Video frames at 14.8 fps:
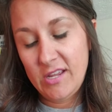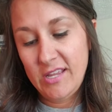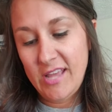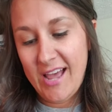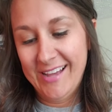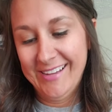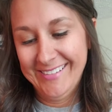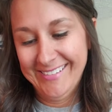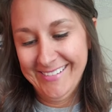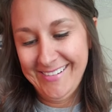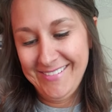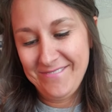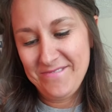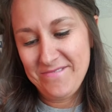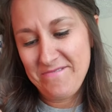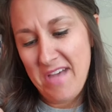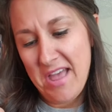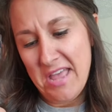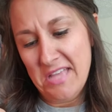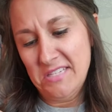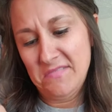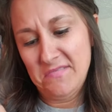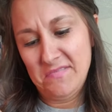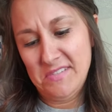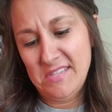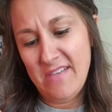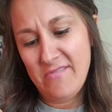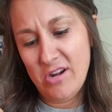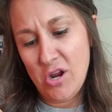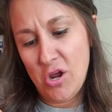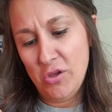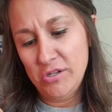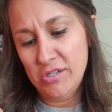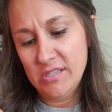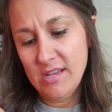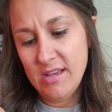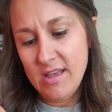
Yeah, I guess $7.